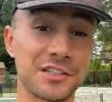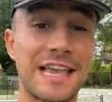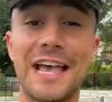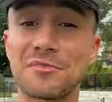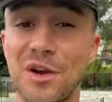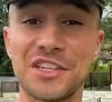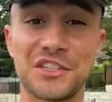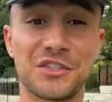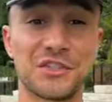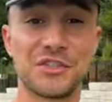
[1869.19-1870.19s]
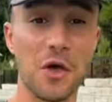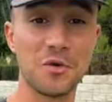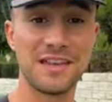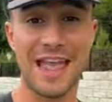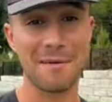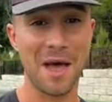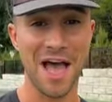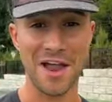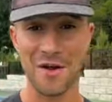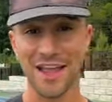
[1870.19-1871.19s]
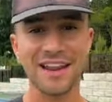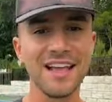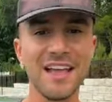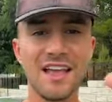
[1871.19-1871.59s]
because gas prices are so damn high, right?